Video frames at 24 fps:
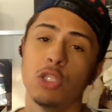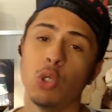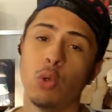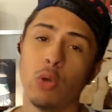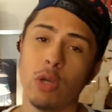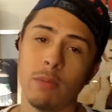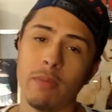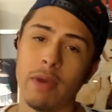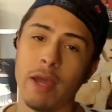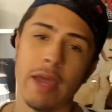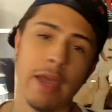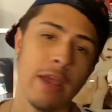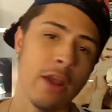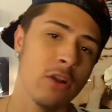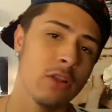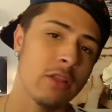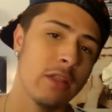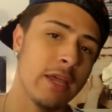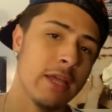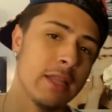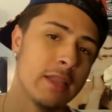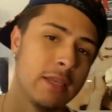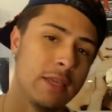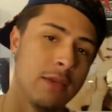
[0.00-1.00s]
doing my
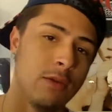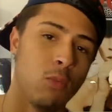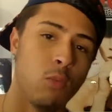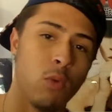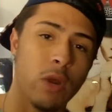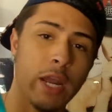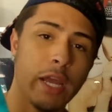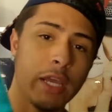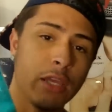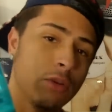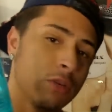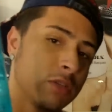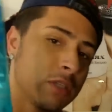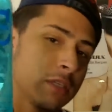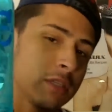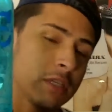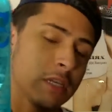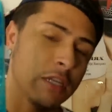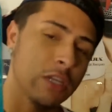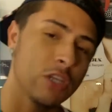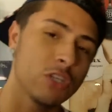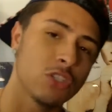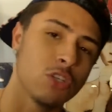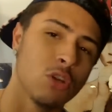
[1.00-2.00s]
hair lately when I use
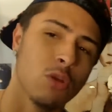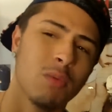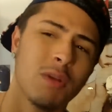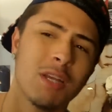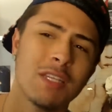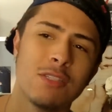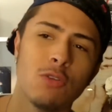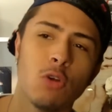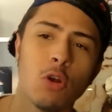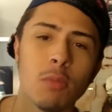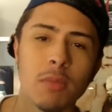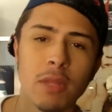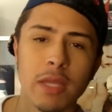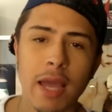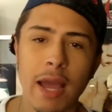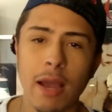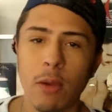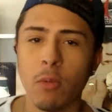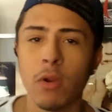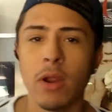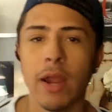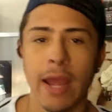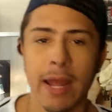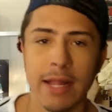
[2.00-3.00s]
this conditioner because normally
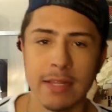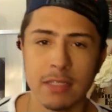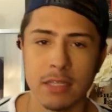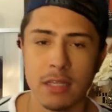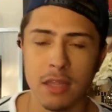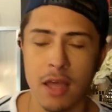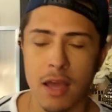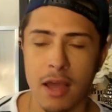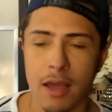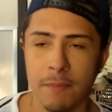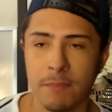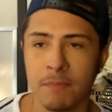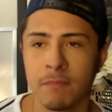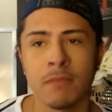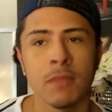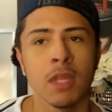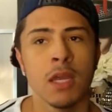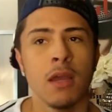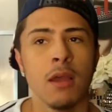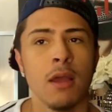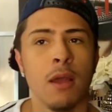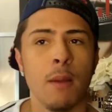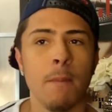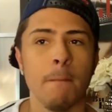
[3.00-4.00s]
I wear hats a lot,
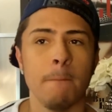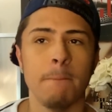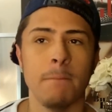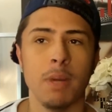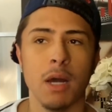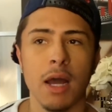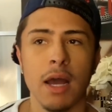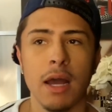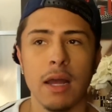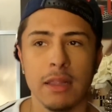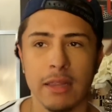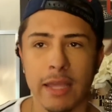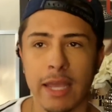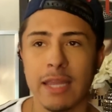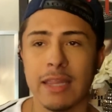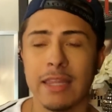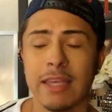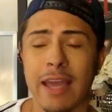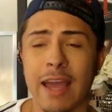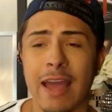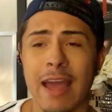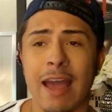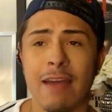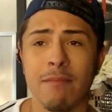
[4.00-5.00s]
but
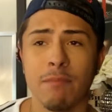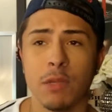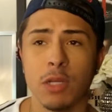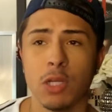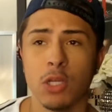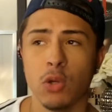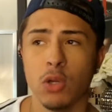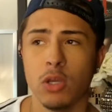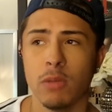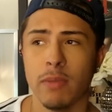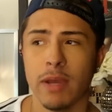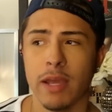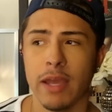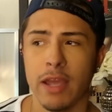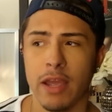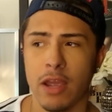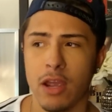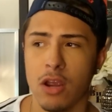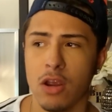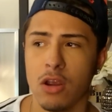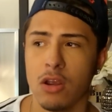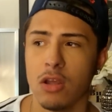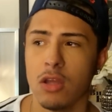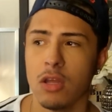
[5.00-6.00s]
lately I have been doing my
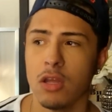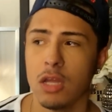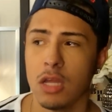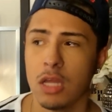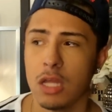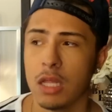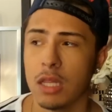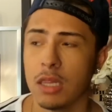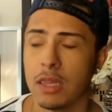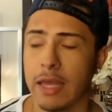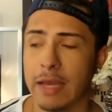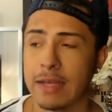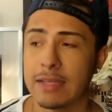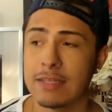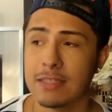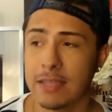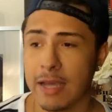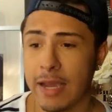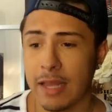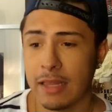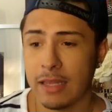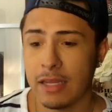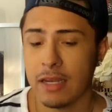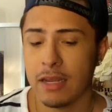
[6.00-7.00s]
hair, like
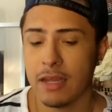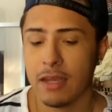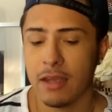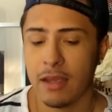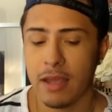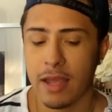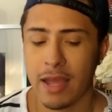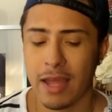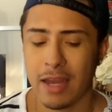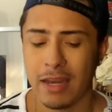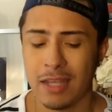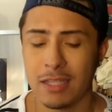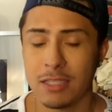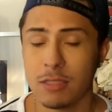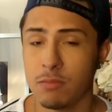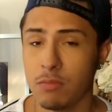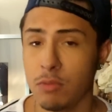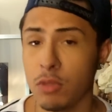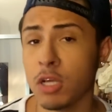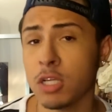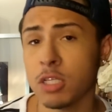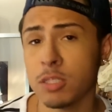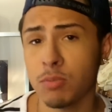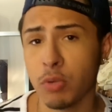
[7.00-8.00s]
styling it, and it's
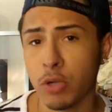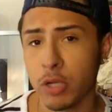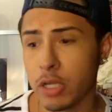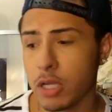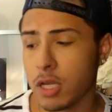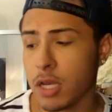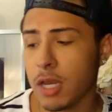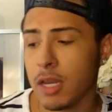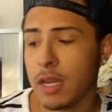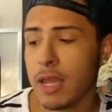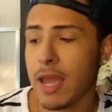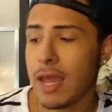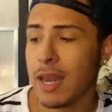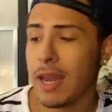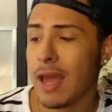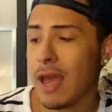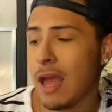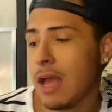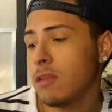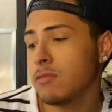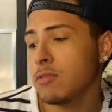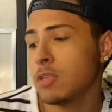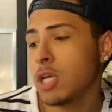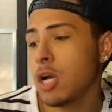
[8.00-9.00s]
looked pretty good. And
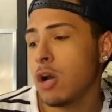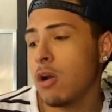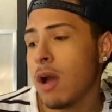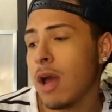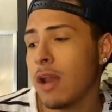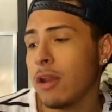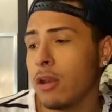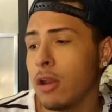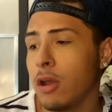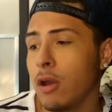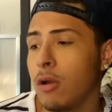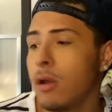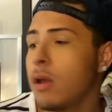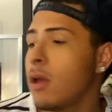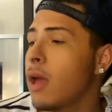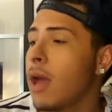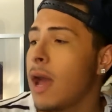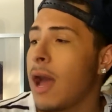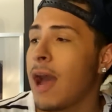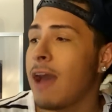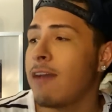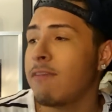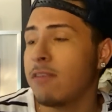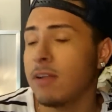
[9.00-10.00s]
so I don't know.
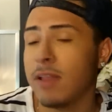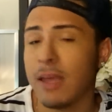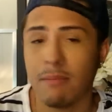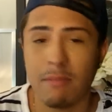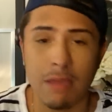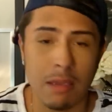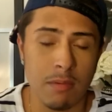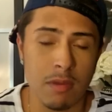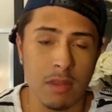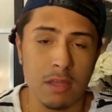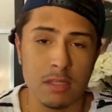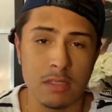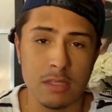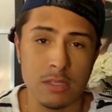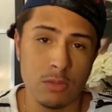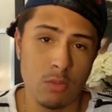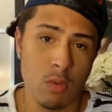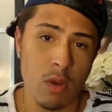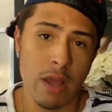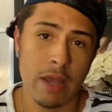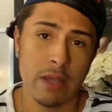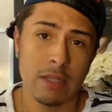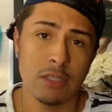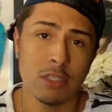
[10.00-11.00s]
I feel like maybe this
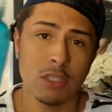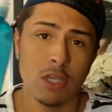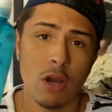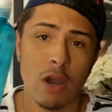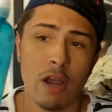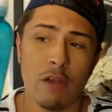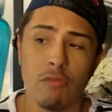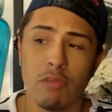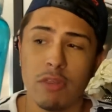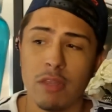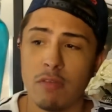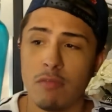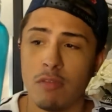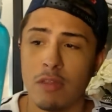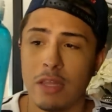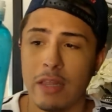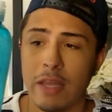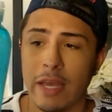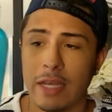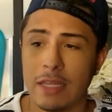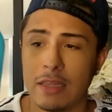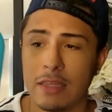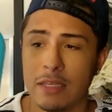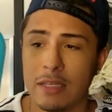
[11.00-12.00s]
is why. So I really really
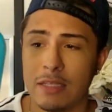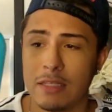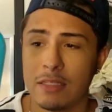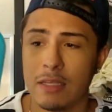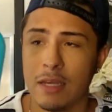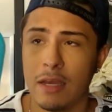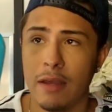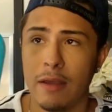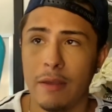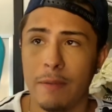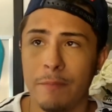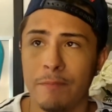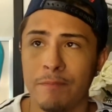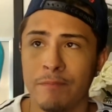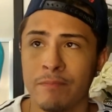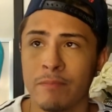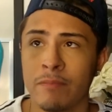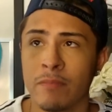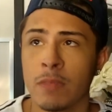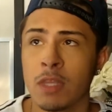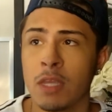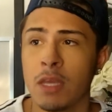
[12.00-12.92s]
like this um,